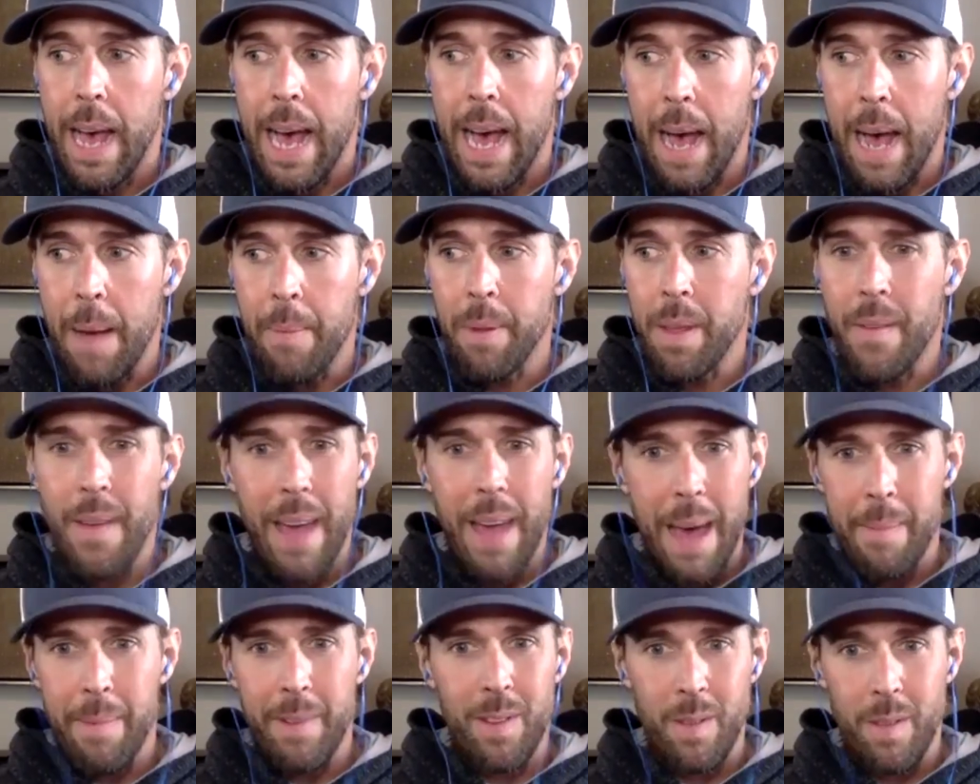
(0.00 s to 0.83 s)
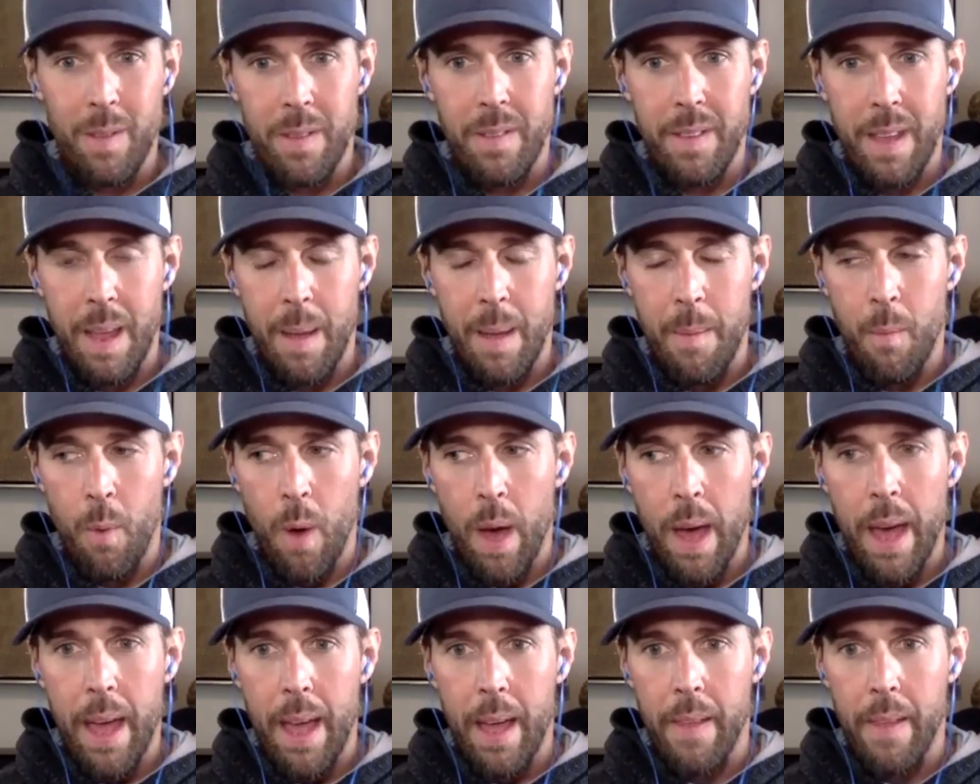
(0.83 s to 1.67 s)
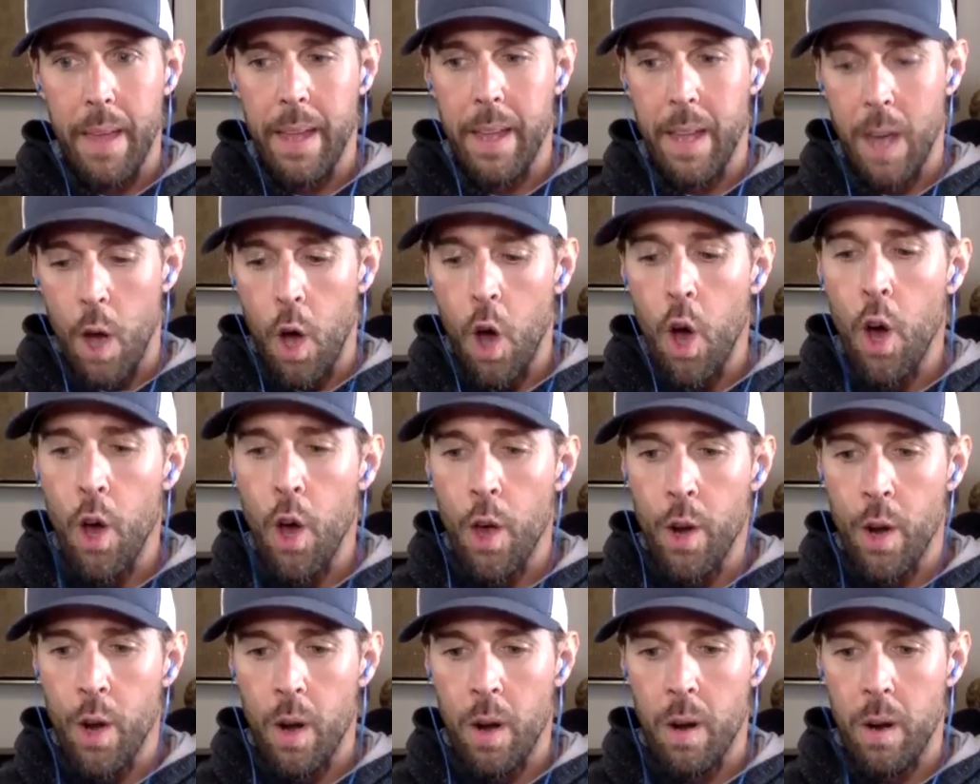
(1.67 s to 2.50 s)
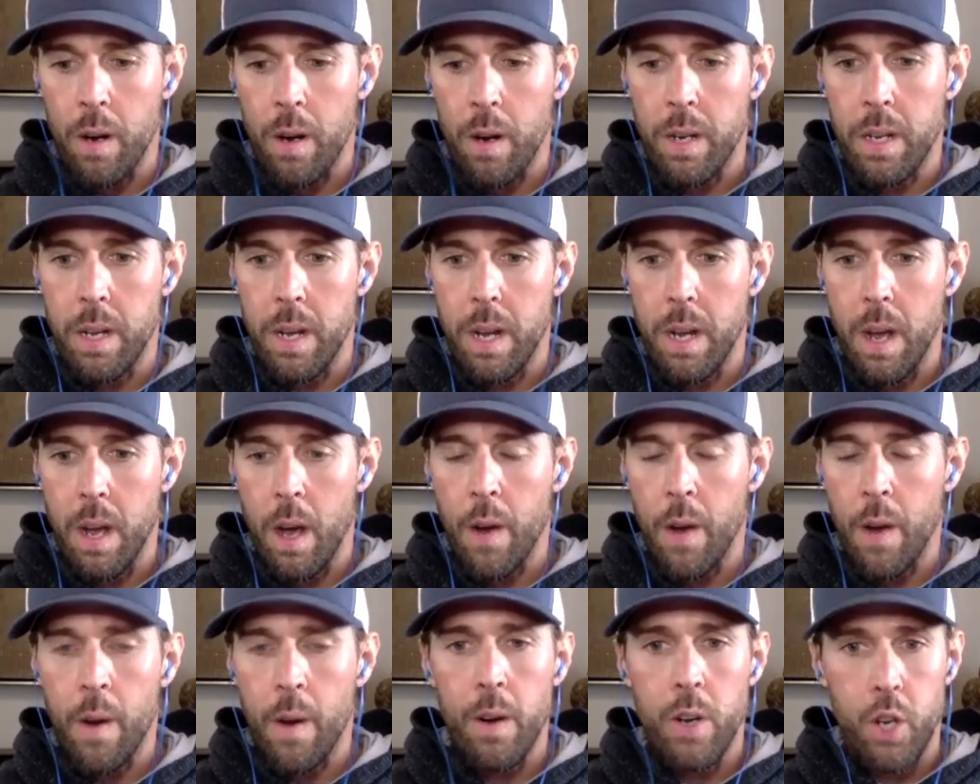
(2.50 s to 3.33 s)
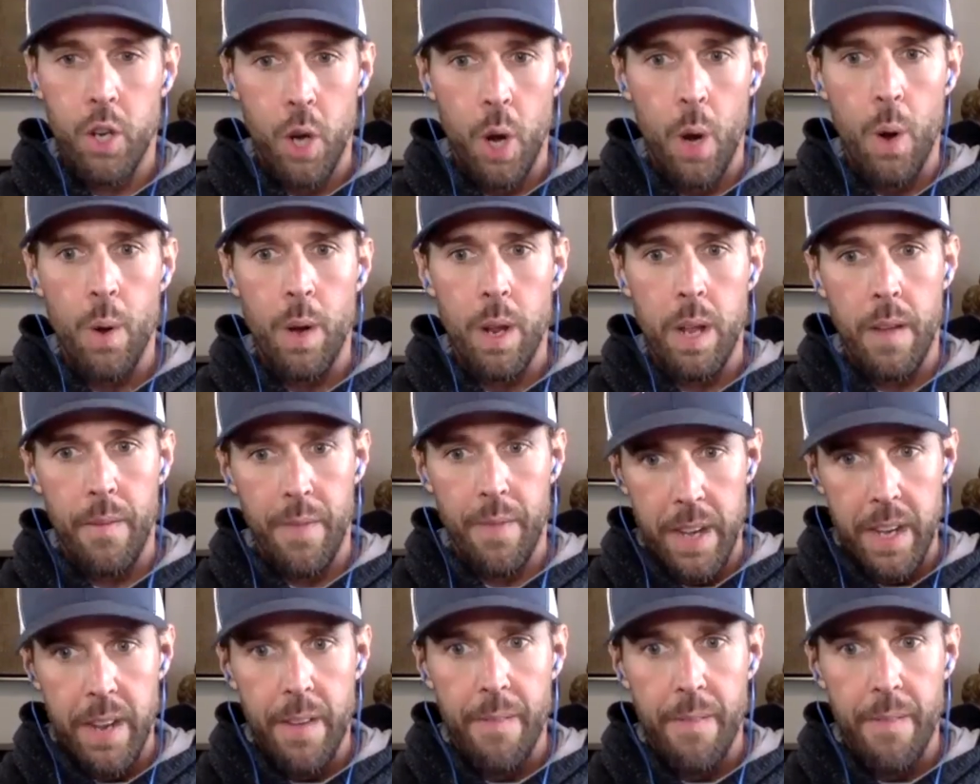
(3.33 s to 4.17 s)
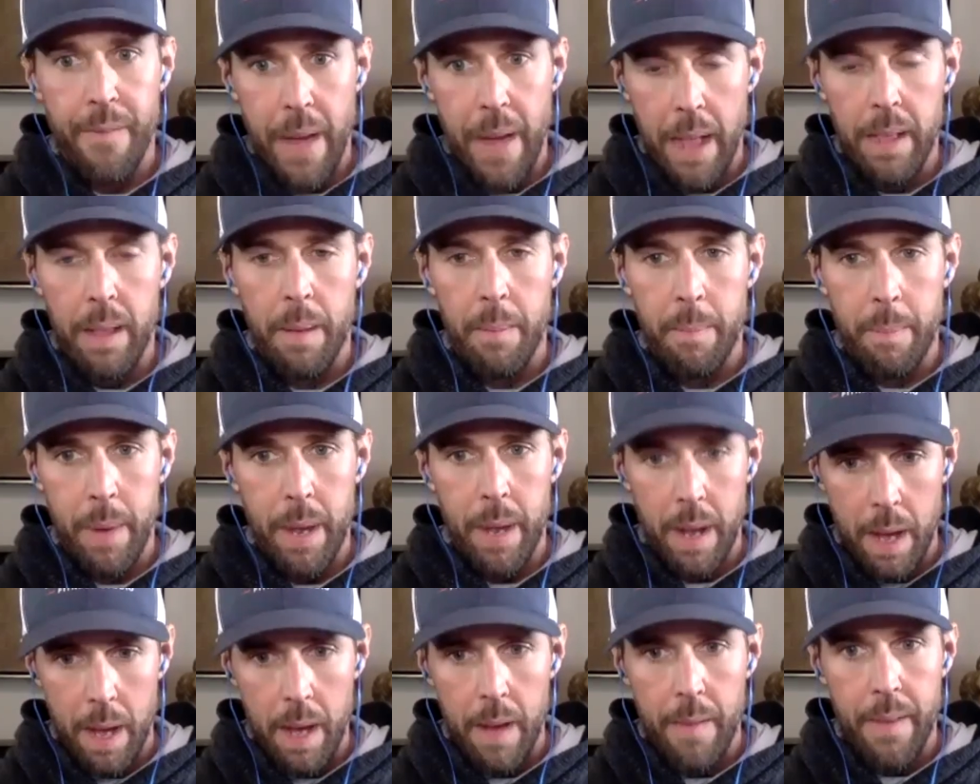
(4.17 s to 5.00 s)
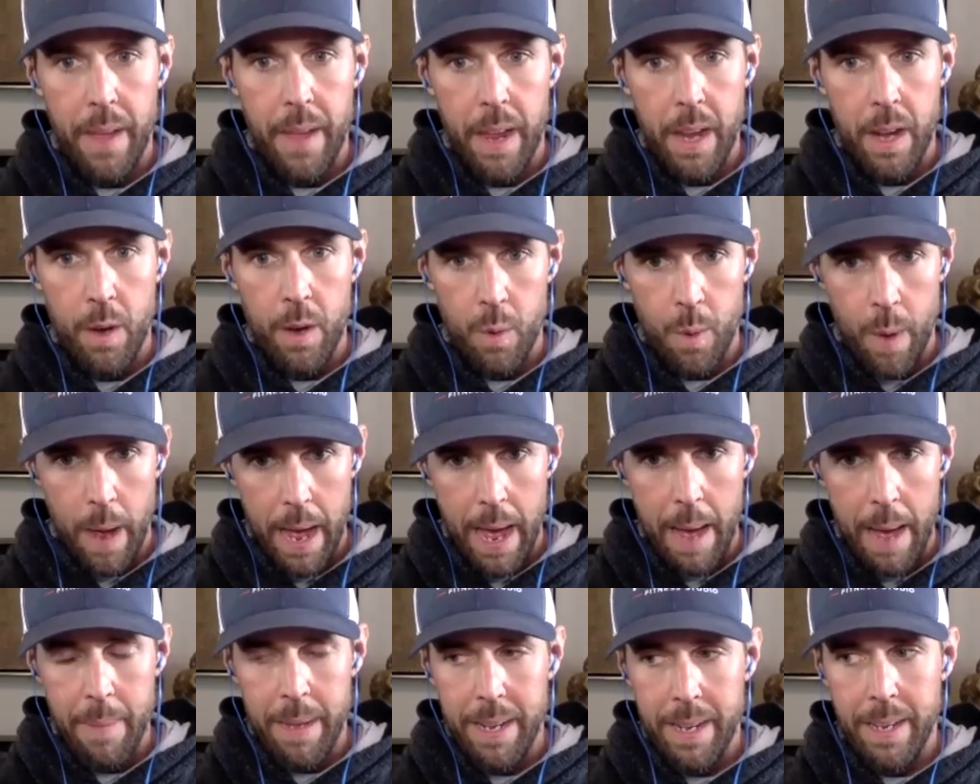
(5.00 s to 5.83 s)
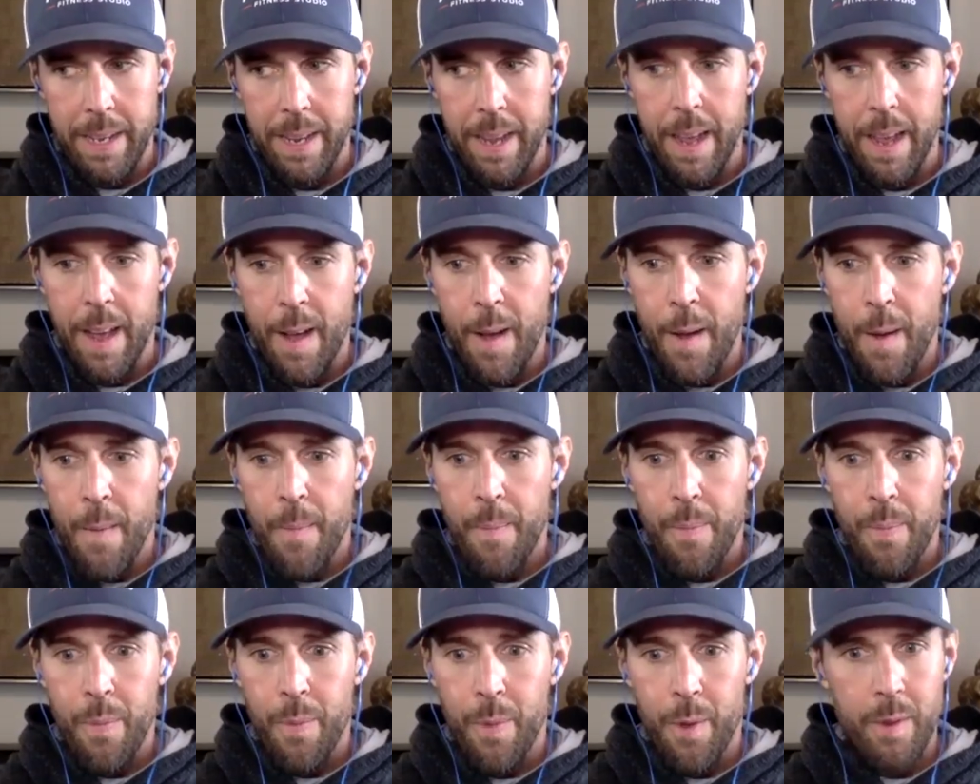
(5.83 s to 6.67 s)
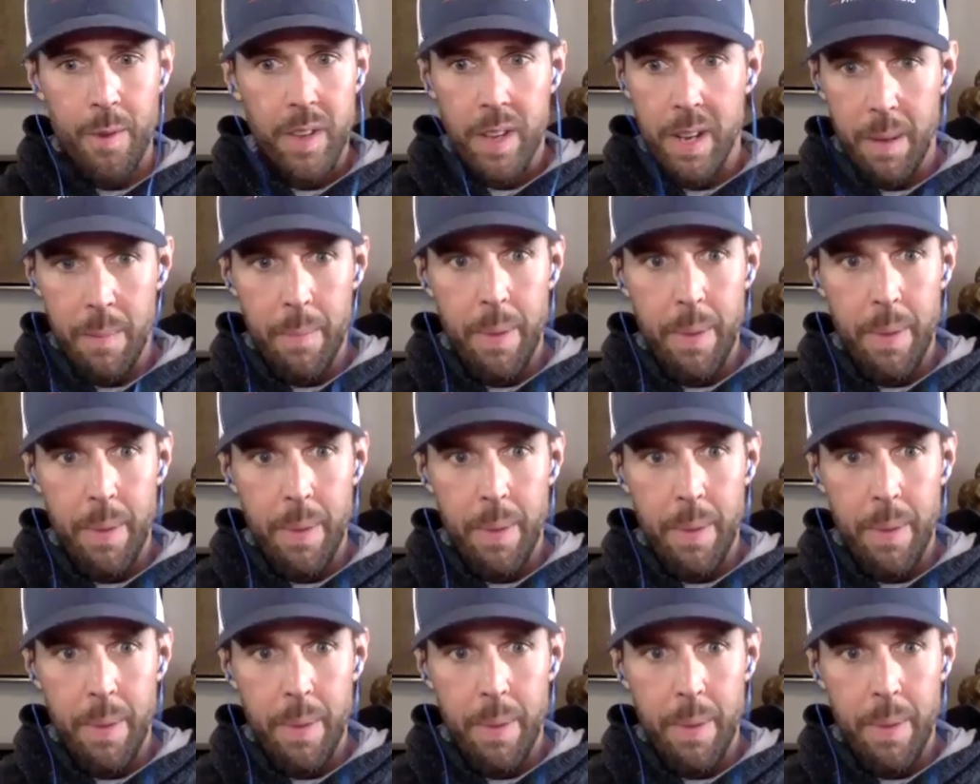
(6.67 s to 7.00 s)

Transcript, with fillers: i believe habits are the same way like on our on our journey of the development of a new habit there's going to